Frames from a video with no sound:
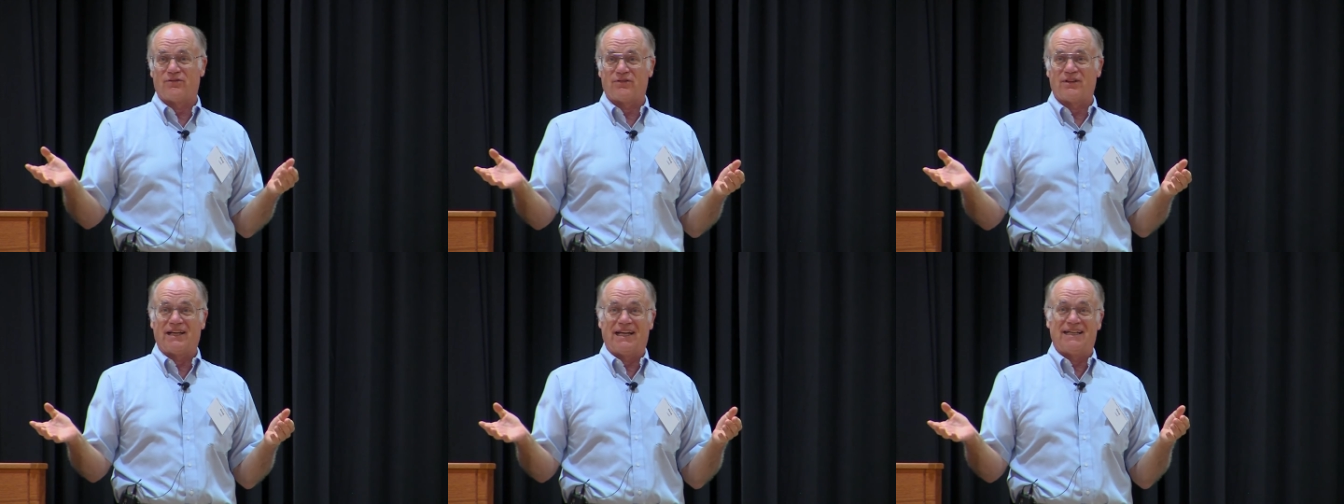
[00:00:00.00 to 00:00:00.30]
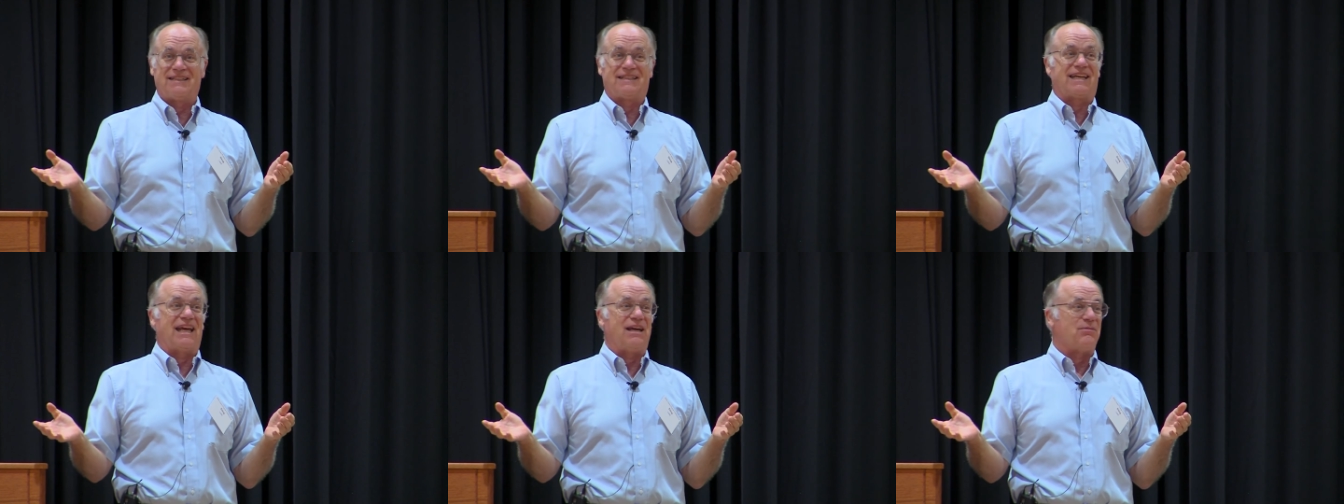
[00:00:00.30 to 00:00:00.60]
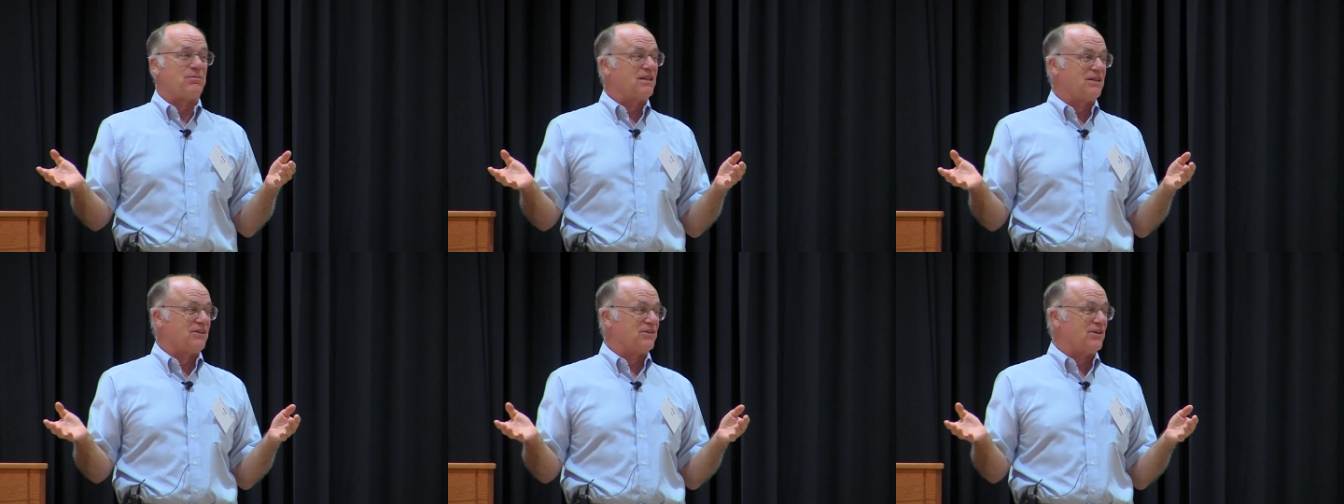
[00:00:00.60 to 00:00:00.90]

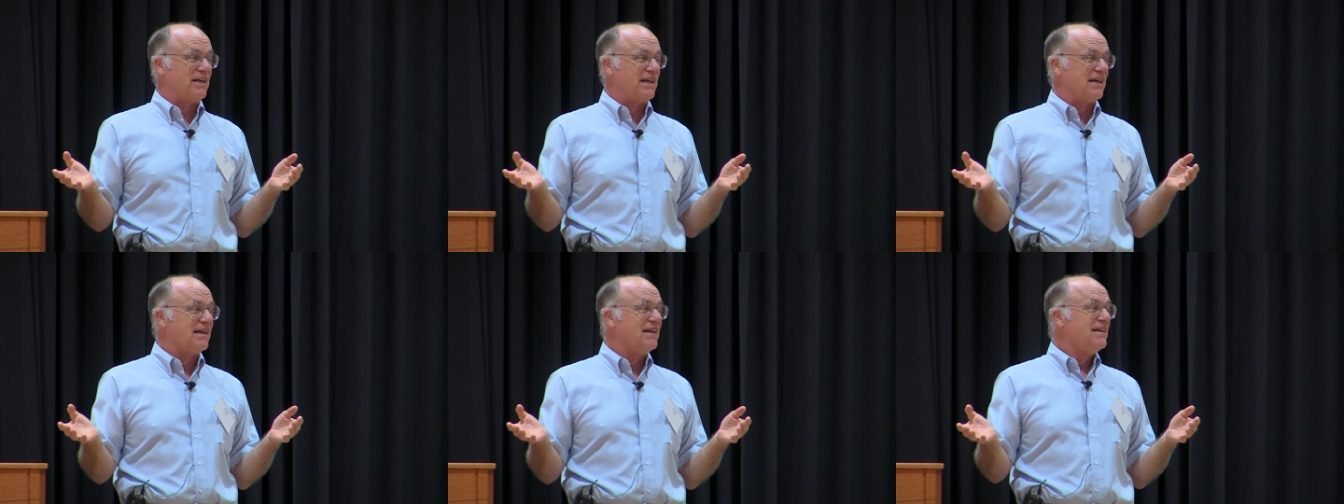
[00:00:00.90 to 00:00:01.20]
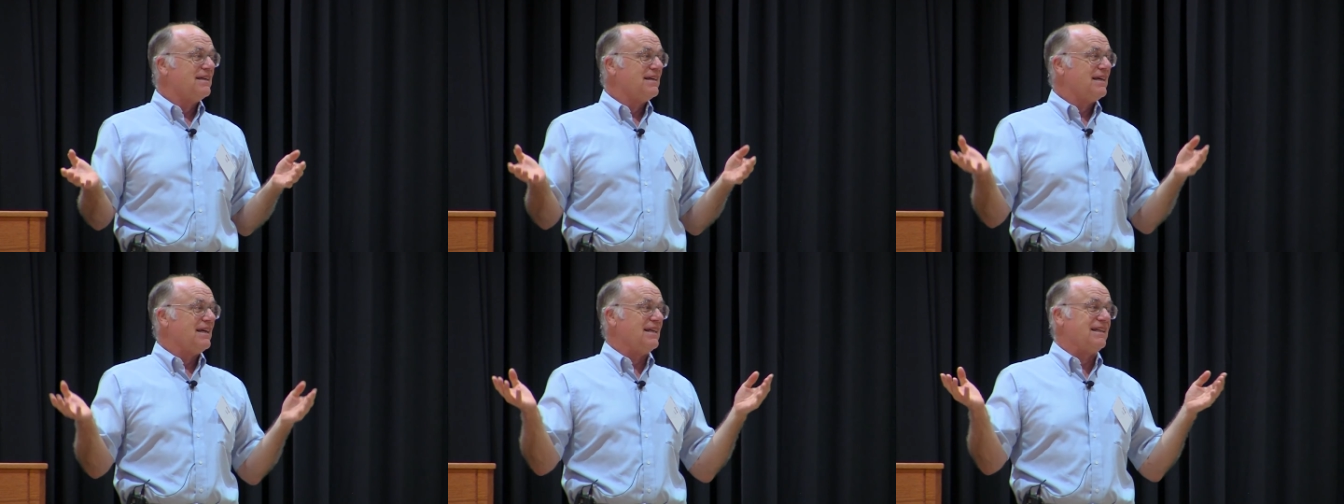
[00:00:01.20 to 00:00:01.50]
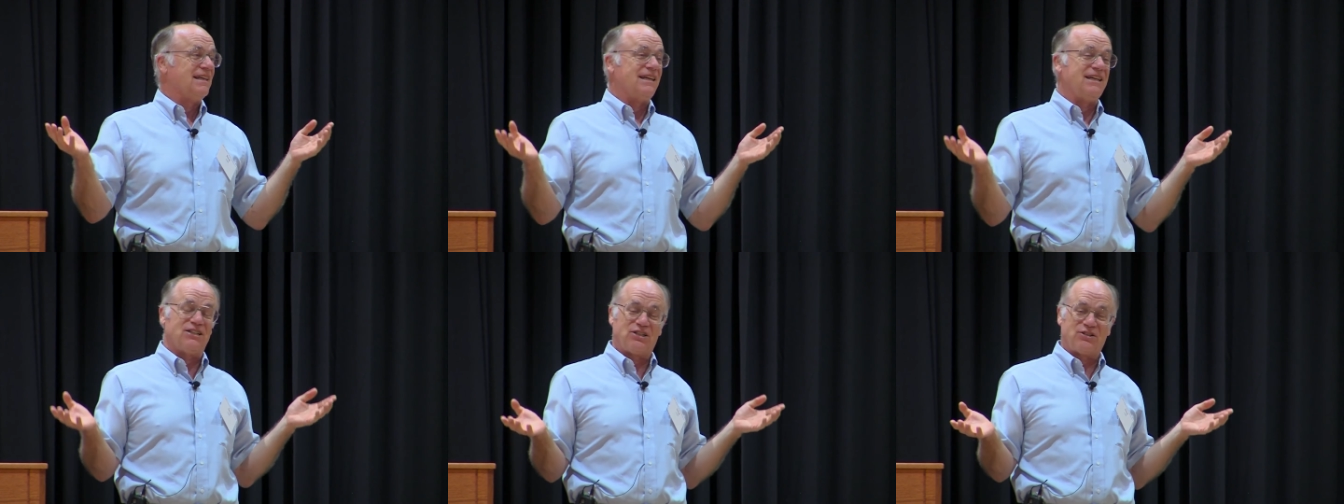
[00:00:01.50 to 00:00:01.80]
landscape clearing in the
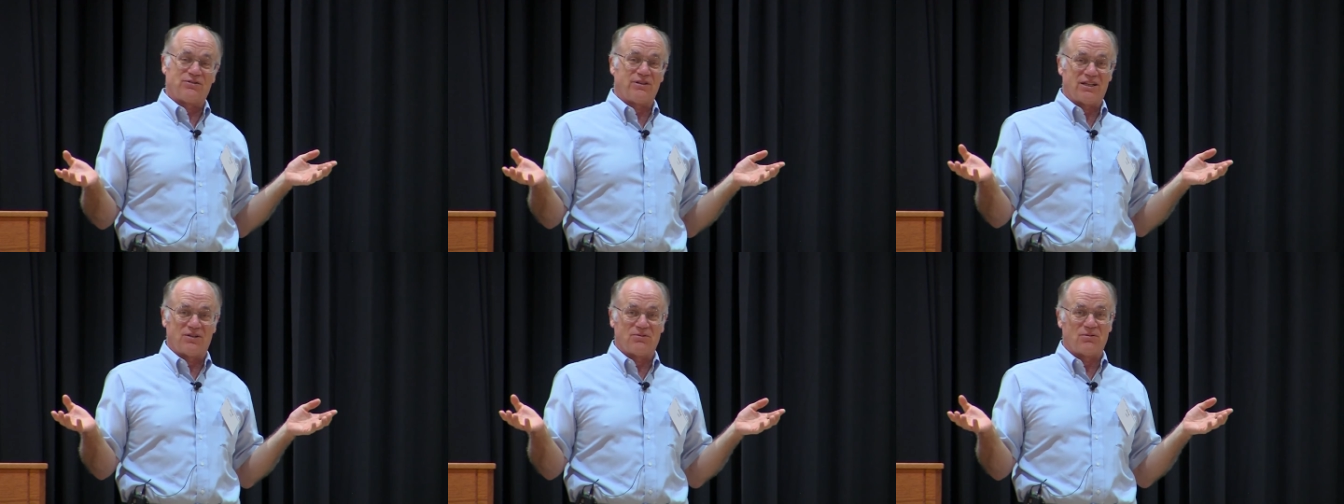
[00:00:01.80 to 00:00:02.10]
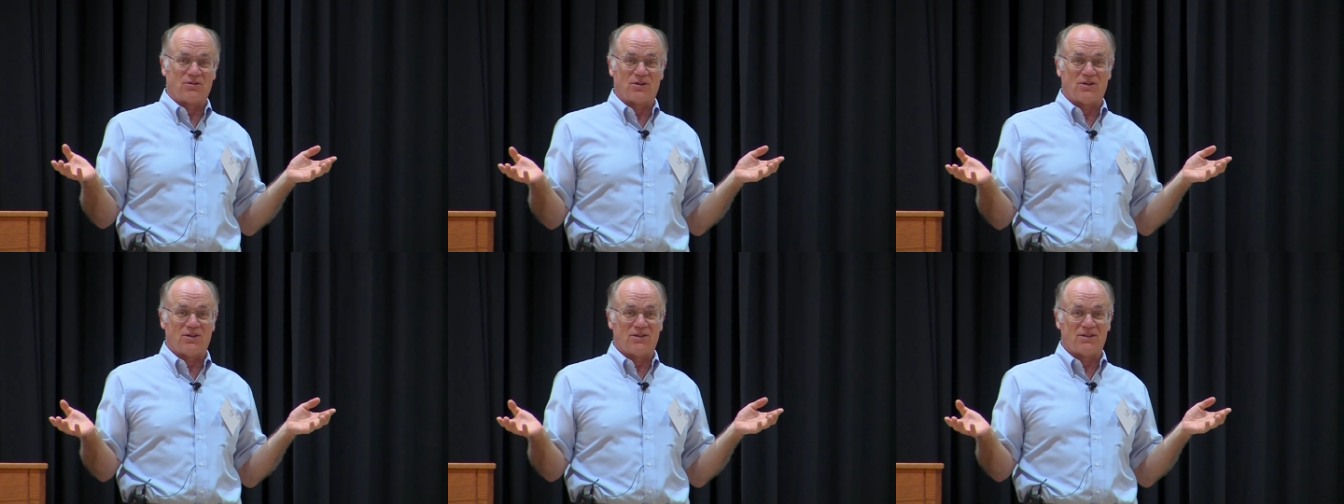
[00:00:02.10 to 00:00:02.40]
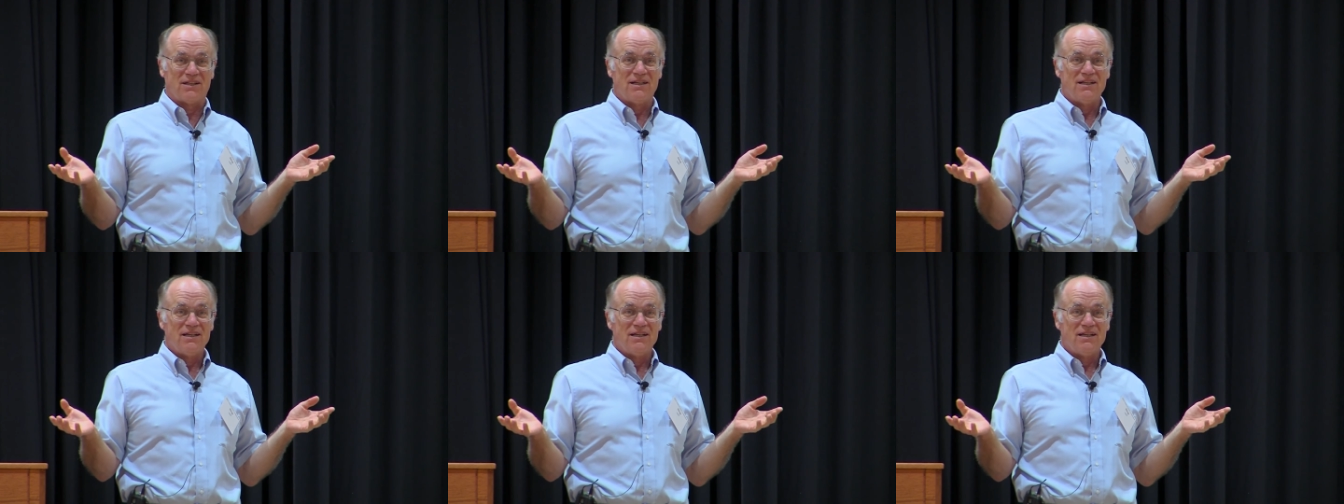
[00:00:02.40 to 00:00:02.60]
history of the world.